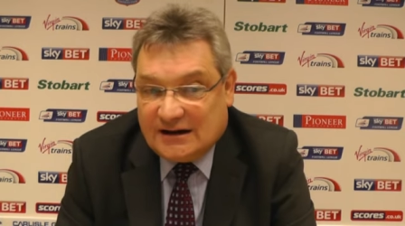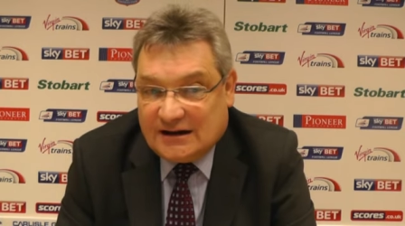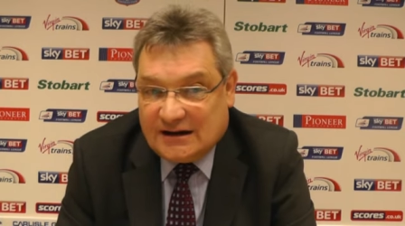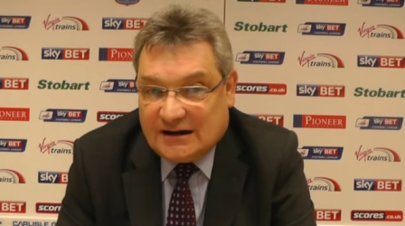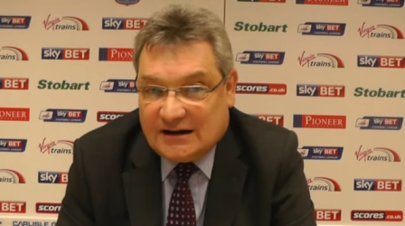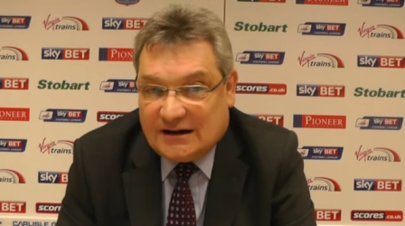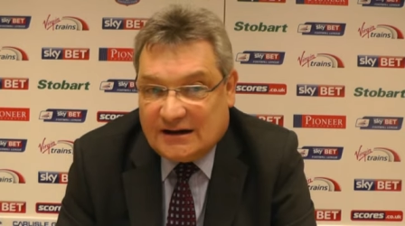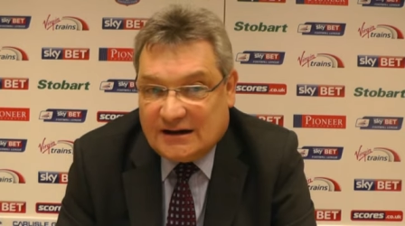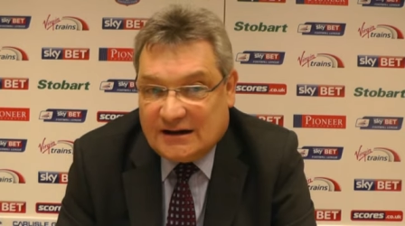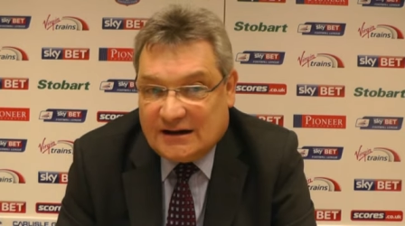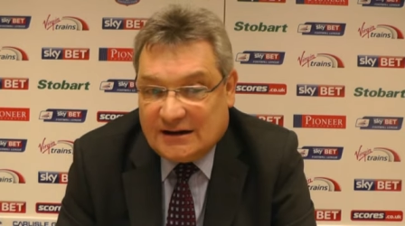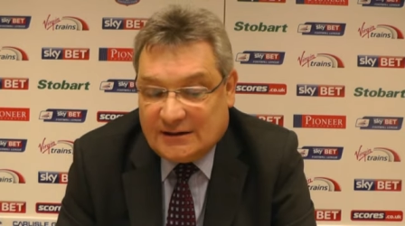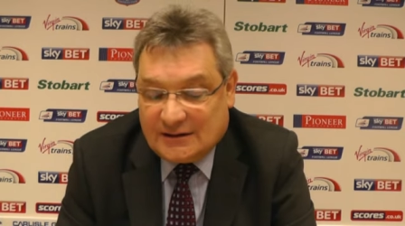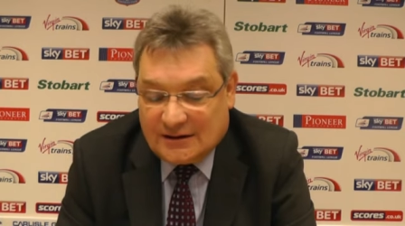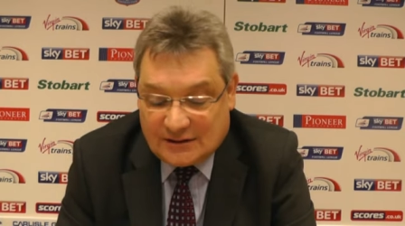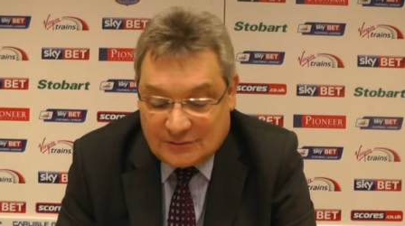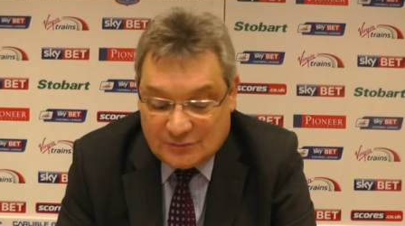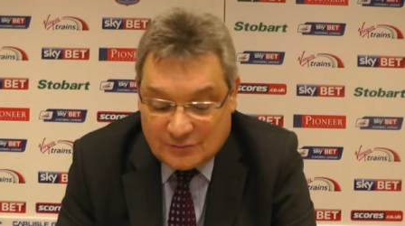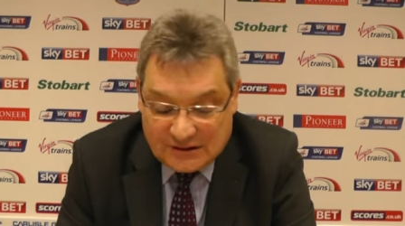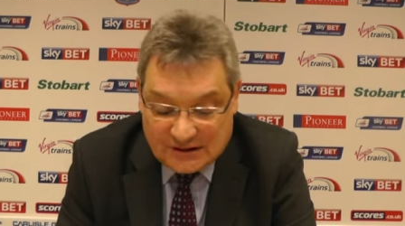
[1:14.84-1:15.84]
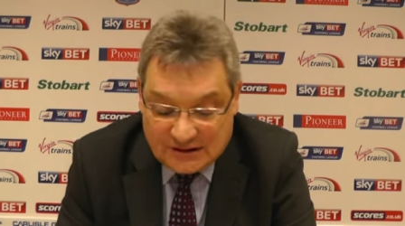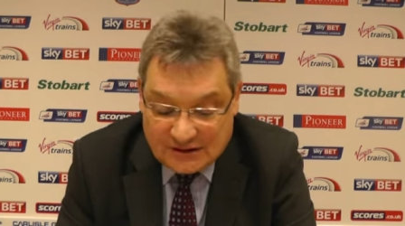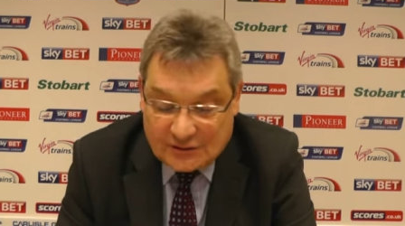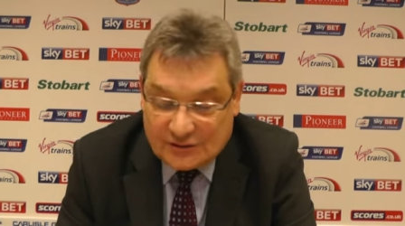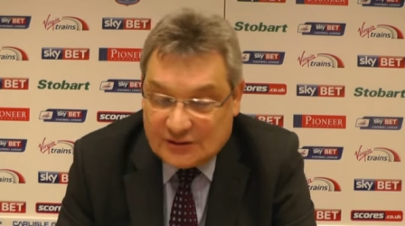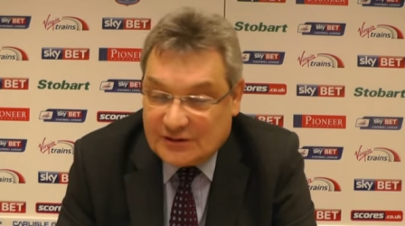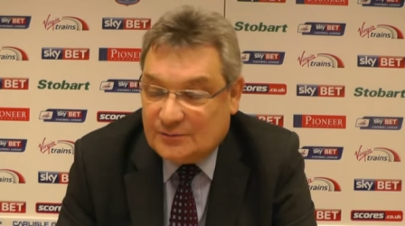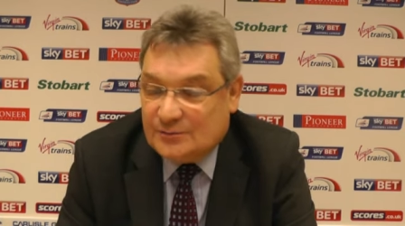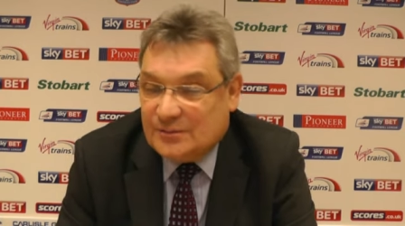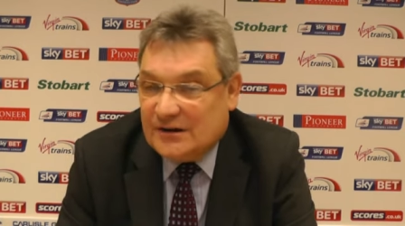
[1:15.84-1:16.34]
And we're
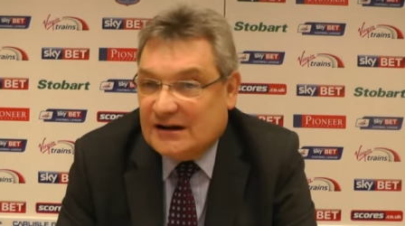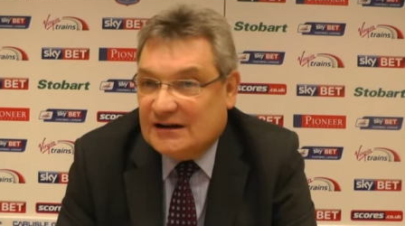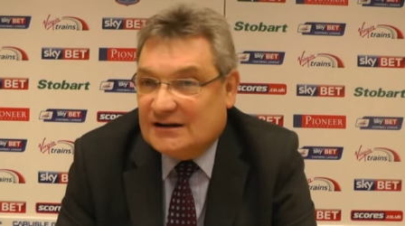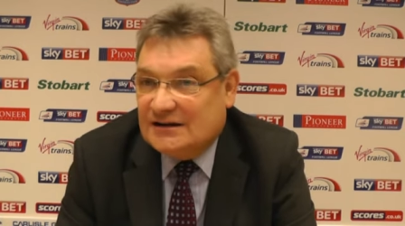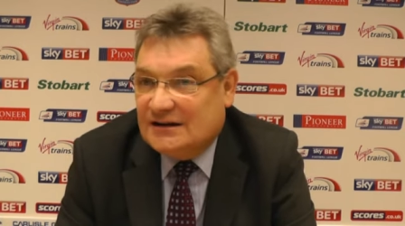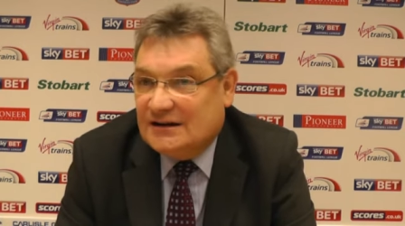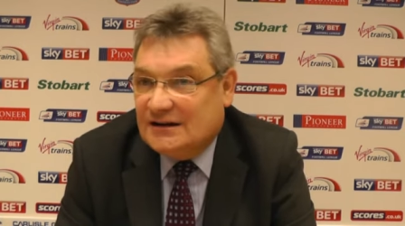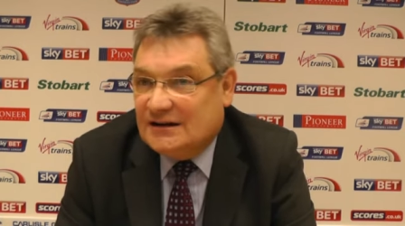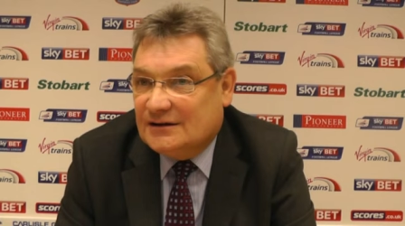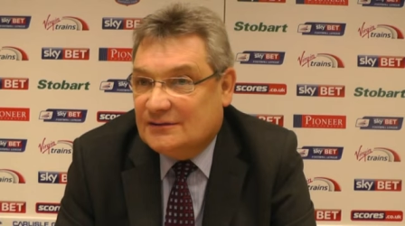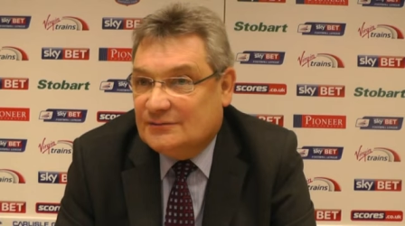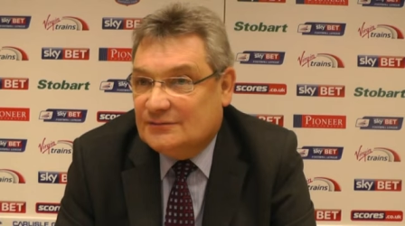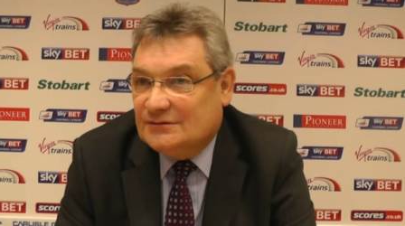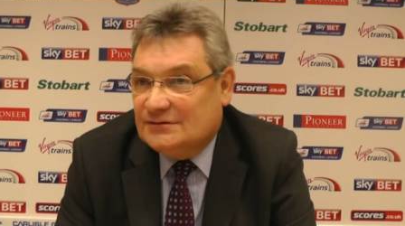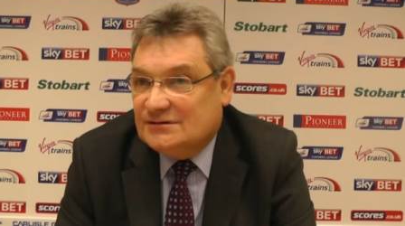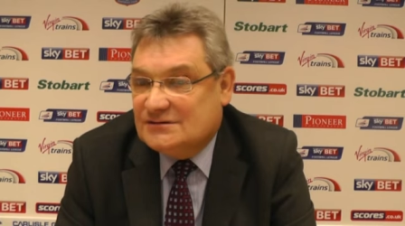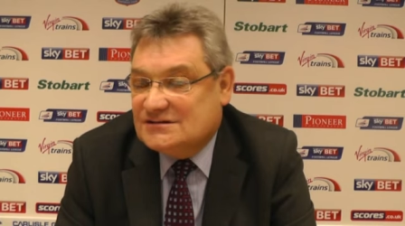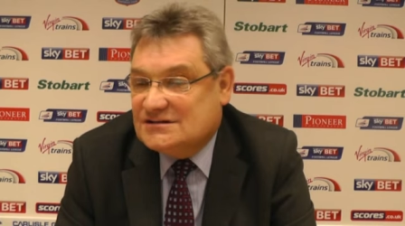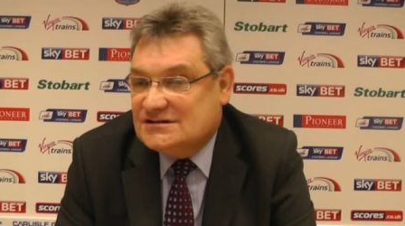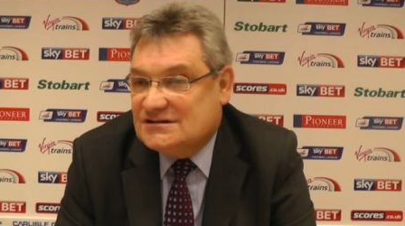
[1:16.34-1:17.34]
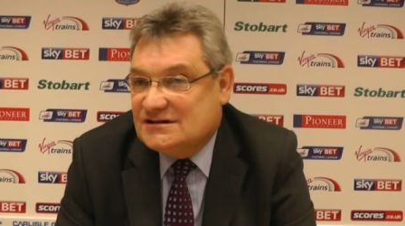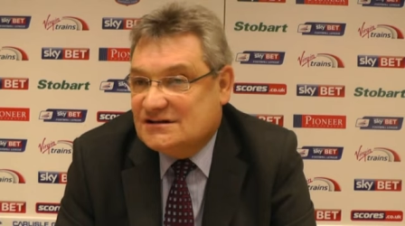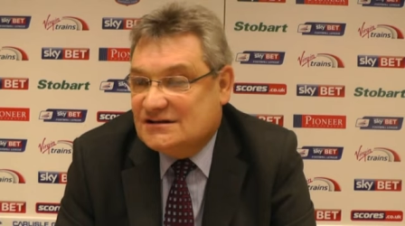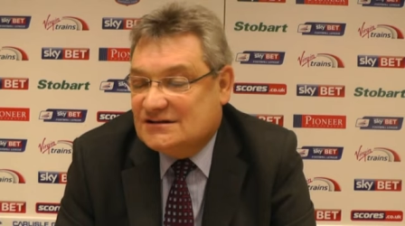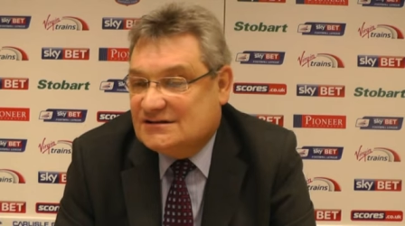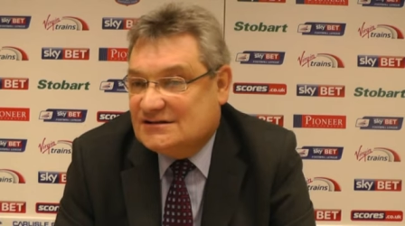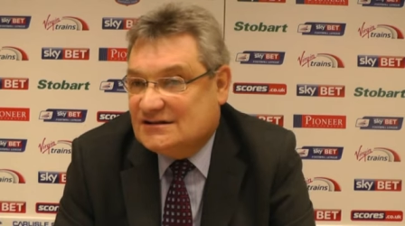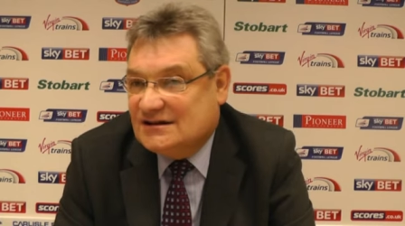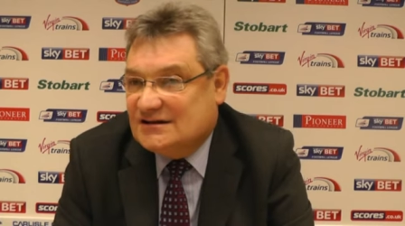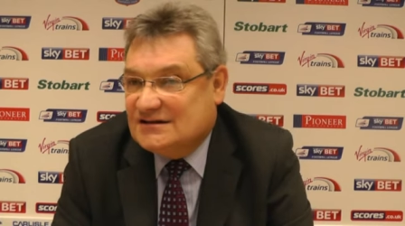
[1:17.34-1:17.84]
going back now
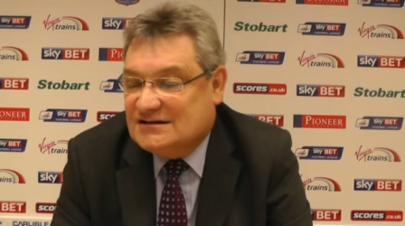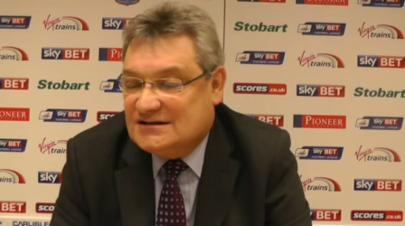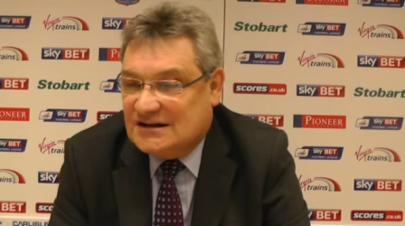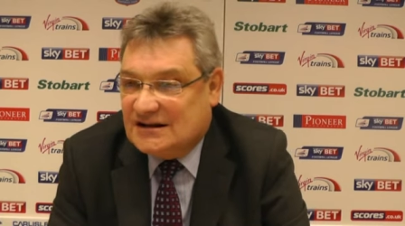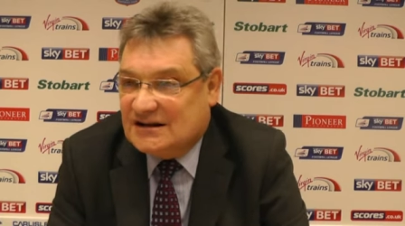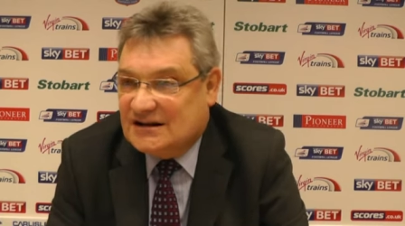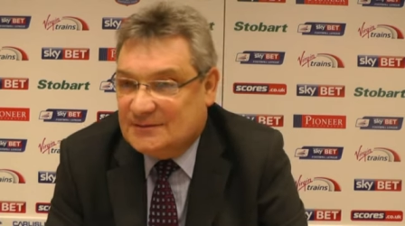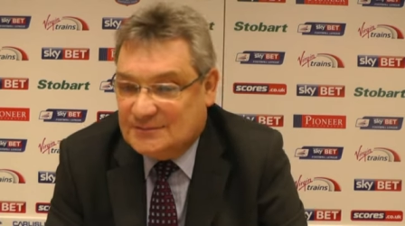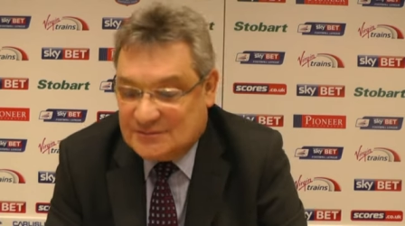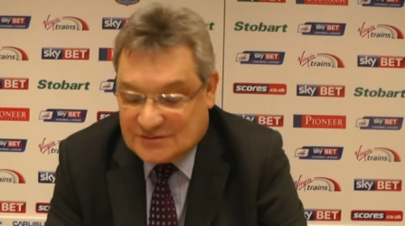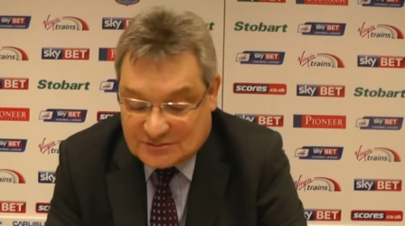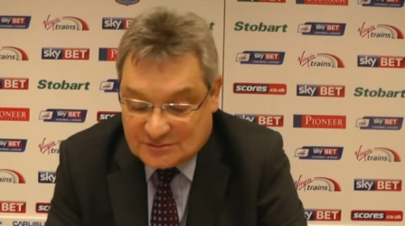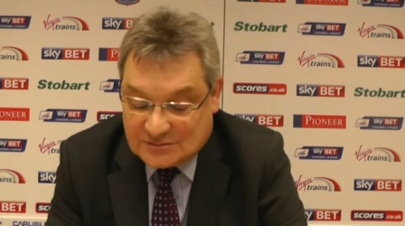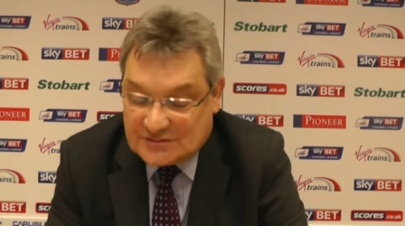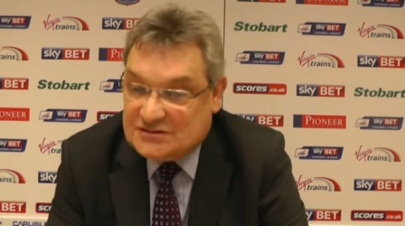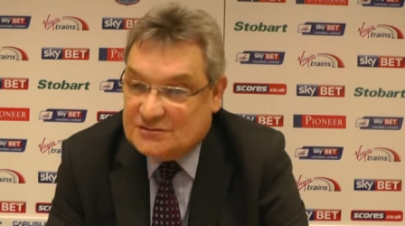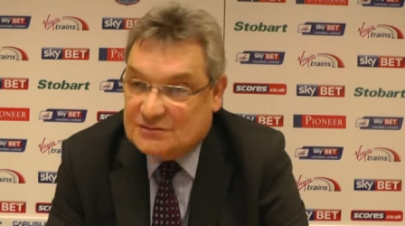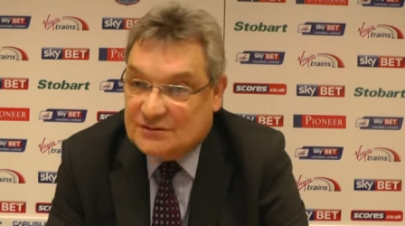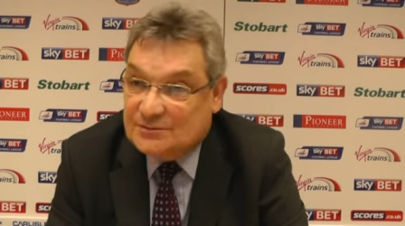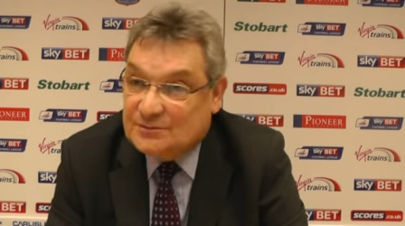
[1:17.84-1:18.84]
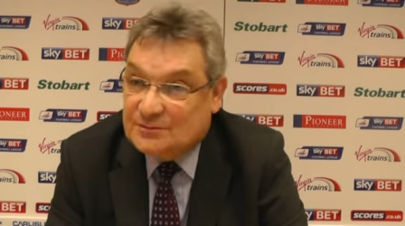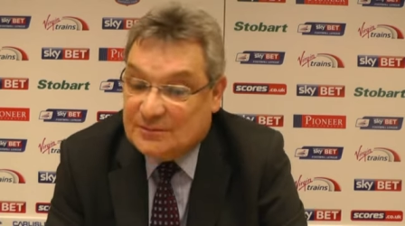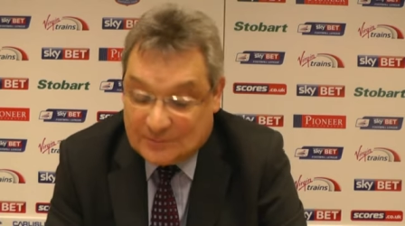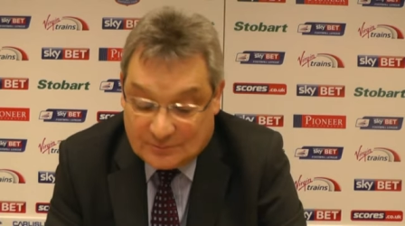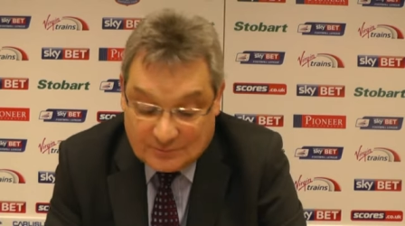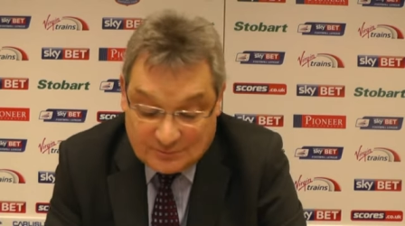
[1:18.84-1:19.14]
and in times which were